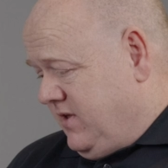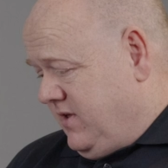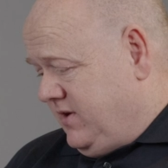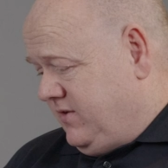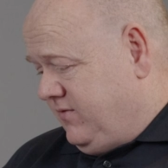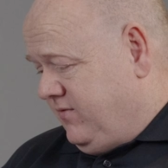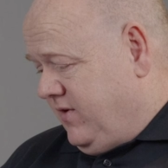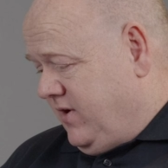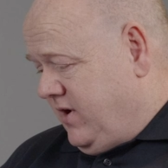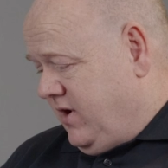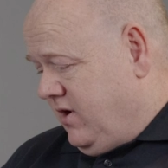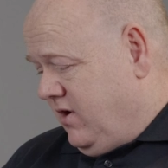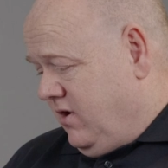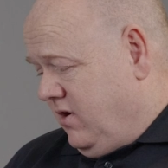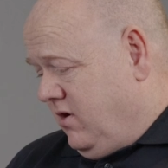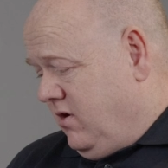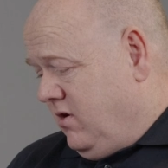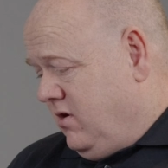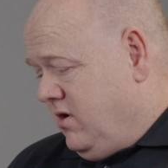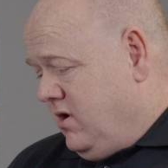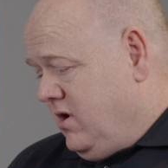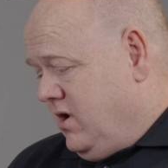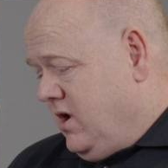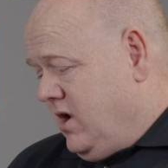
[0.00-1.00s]
of this
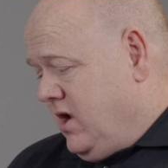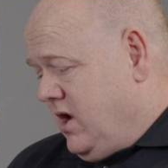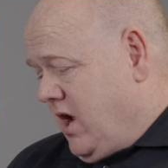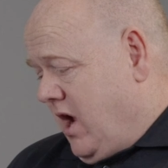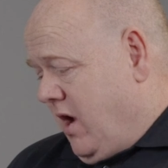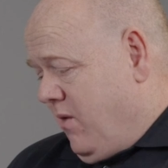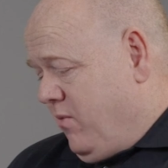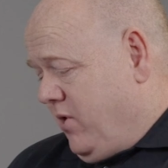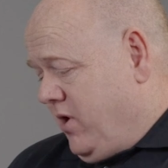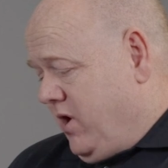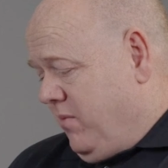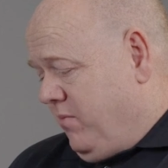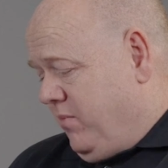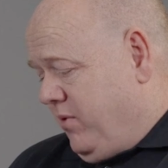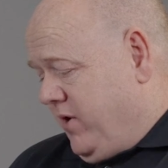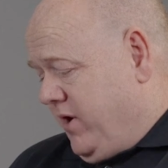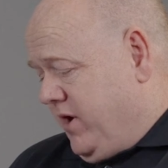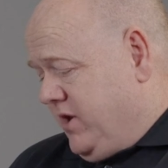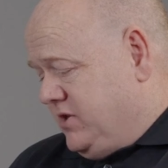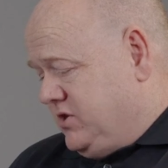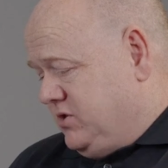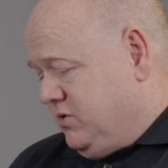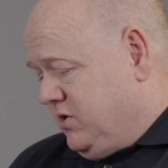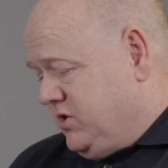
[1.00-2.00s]
video and we're going to put
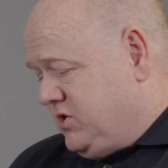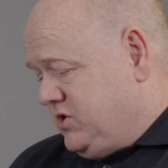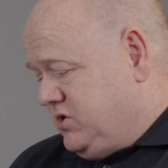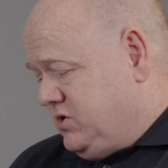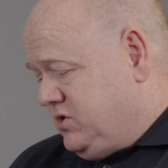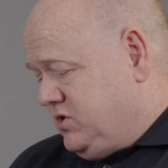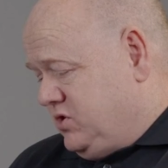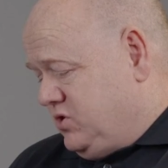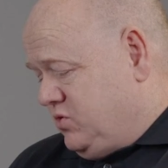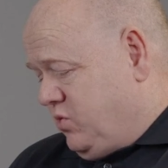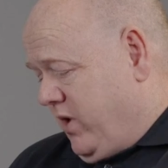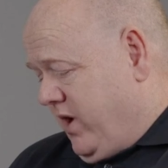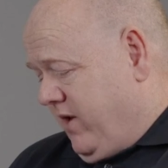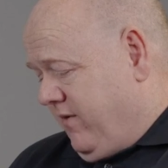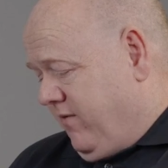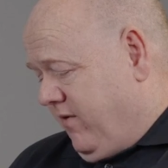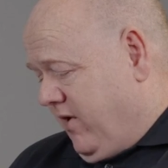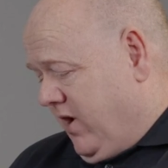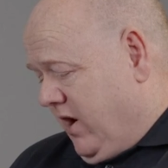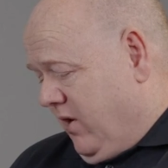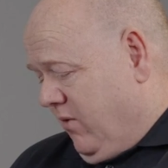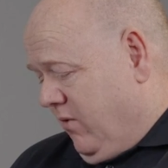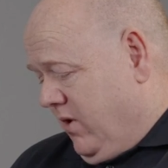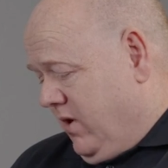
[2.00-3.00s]
it into a
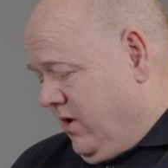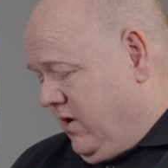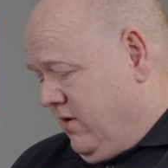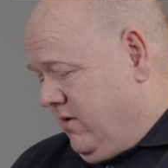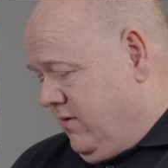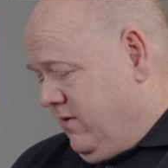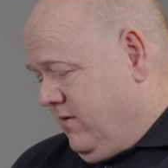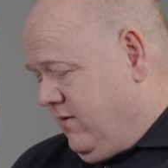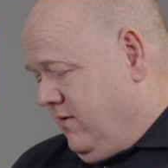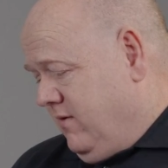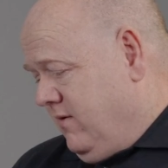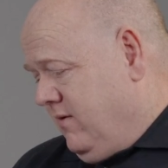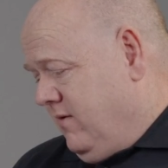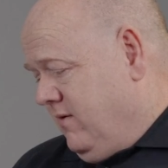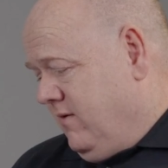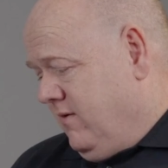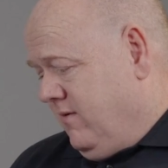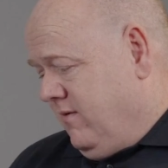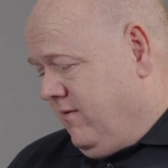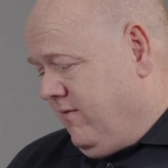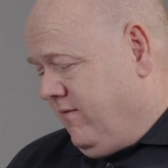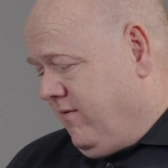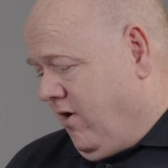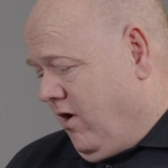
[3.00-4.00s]
24 hour
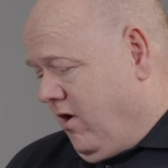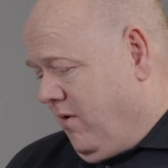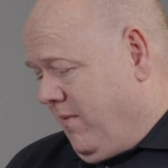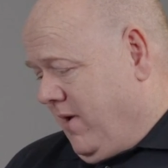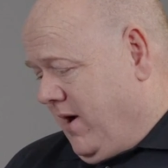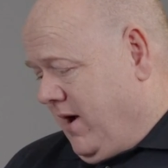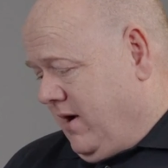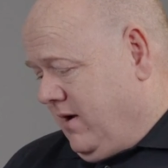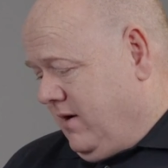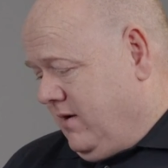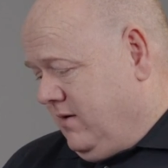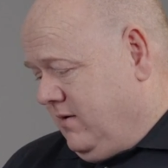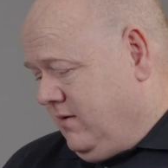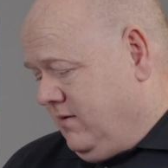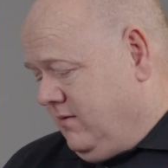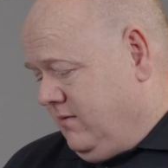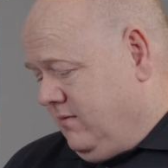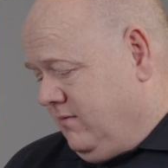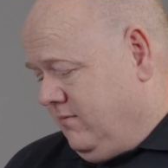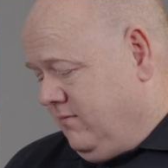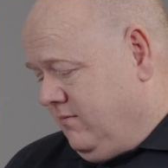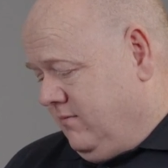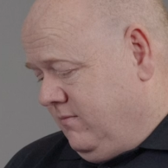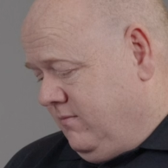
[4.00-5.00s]
format.
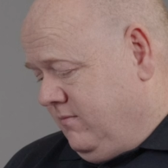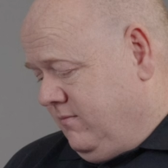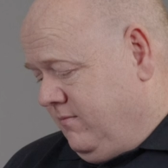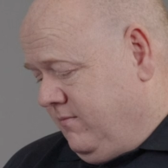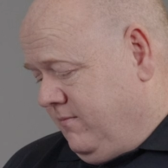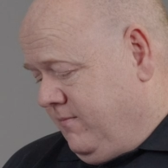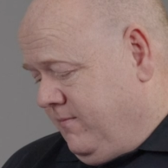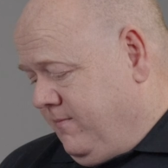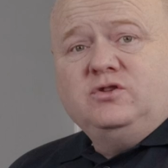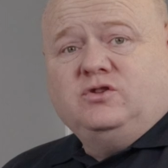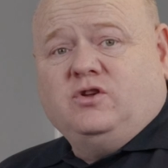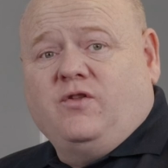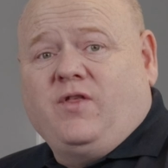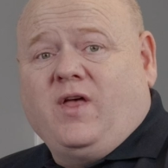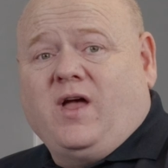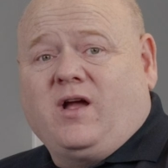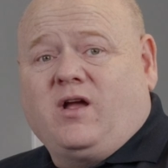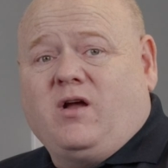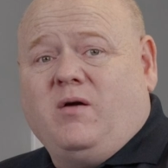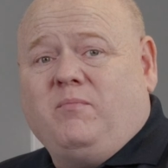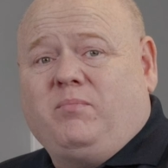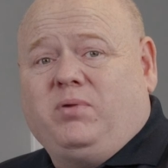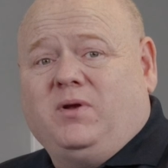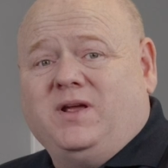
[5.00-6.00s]
So
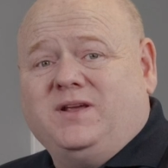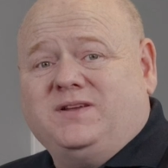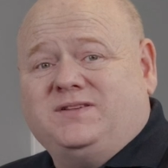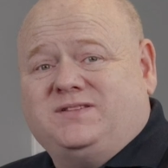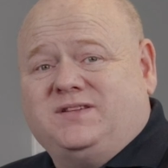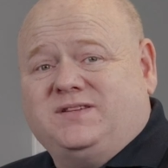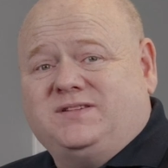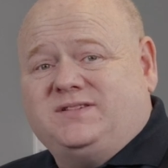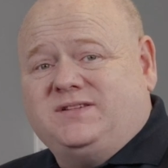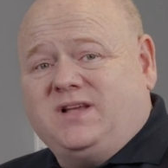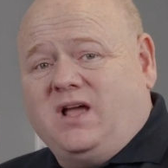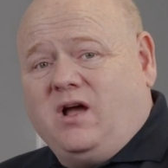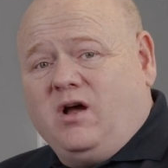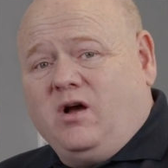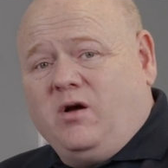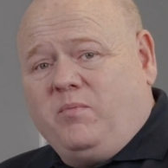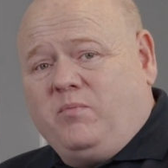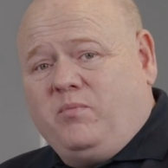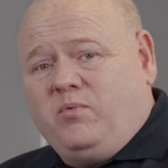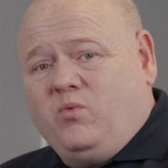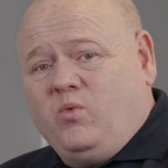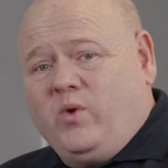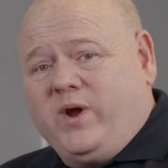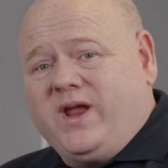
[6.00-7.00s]
that completes the
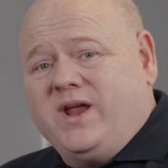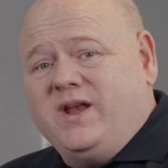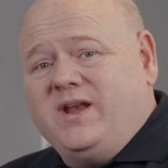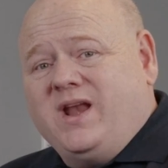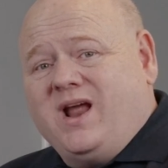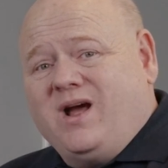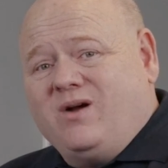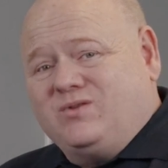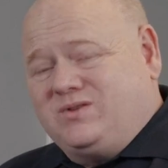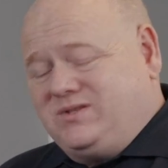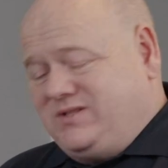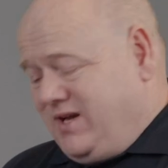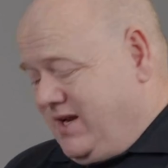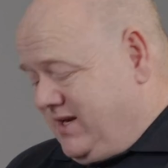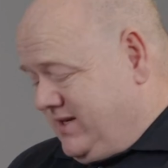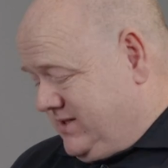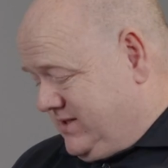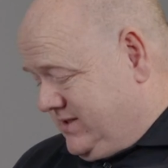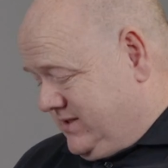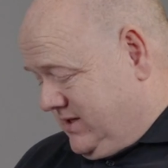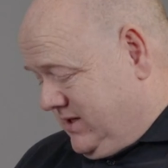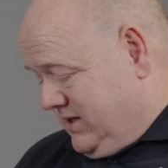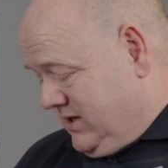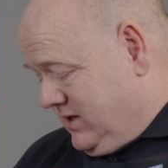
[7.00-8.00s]
setup. We can now
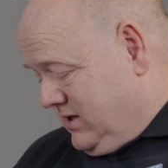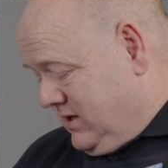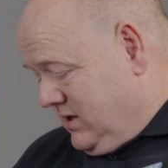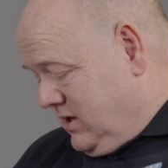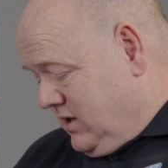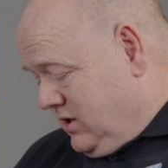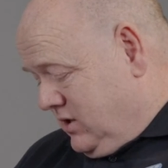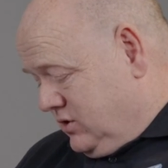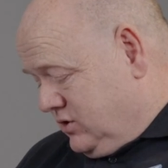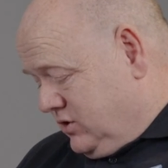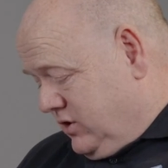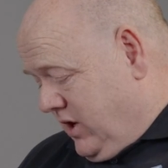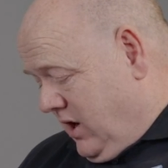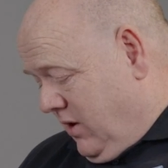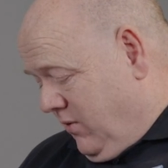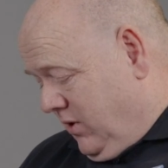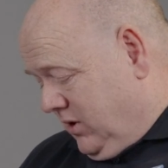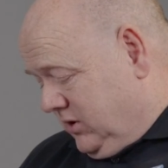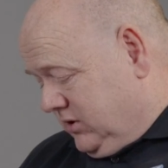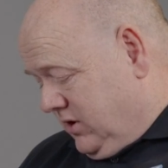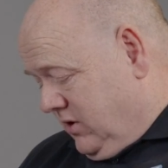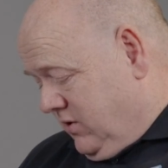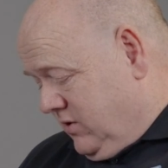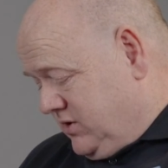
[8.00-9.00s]
test. So now
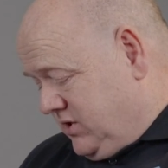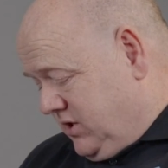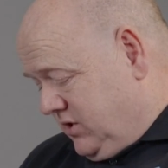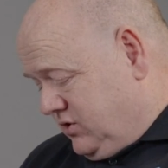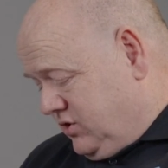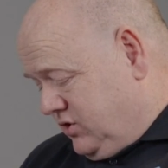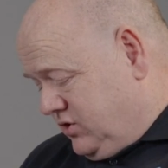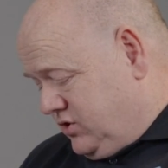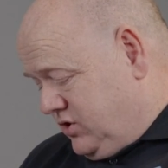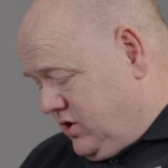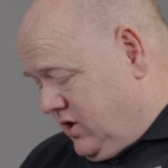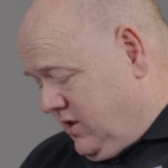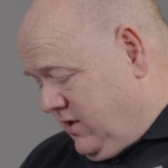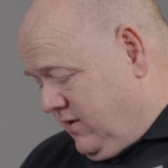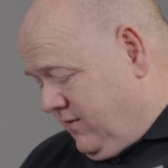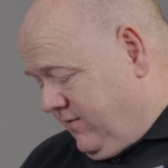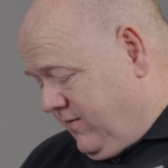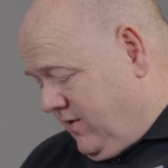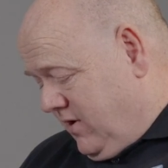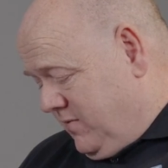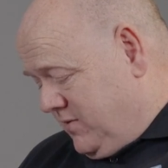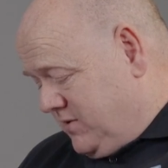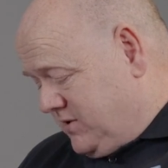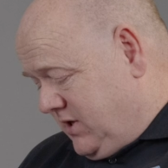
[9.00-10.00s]
what I'll do is I'll just turn the
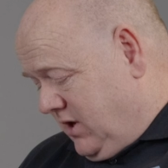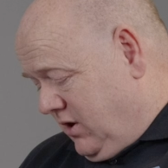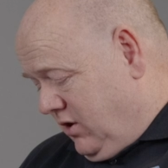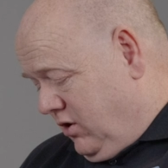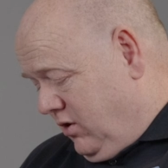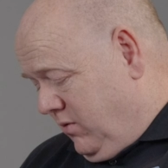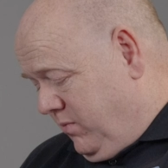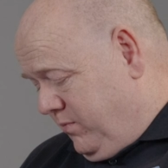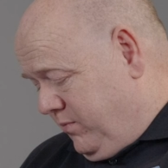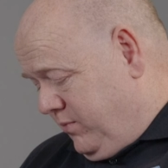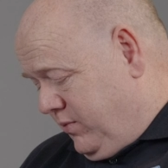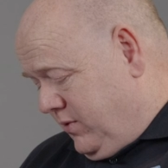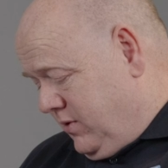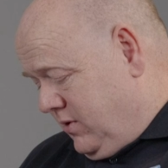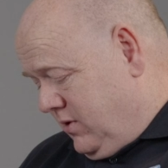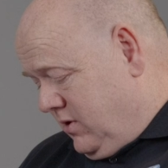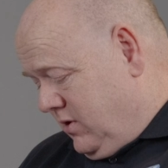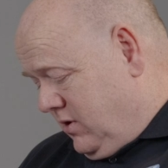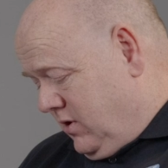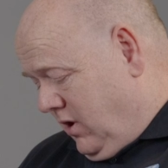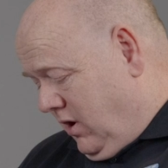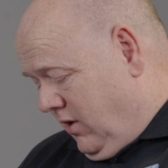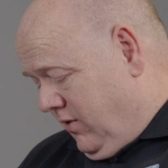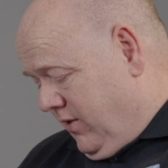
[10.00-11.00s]
thermostat up
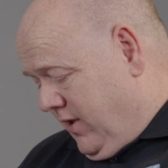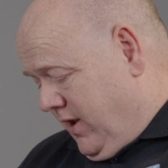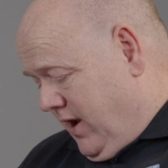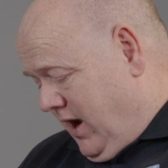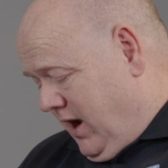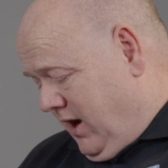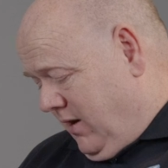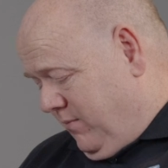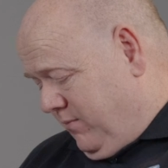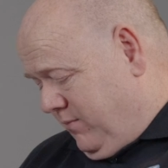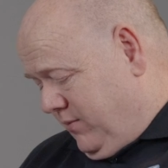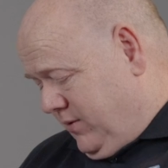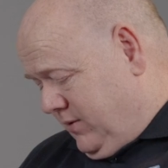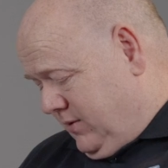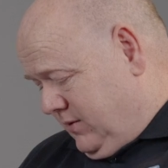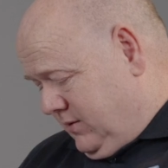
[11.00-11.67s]
on the app.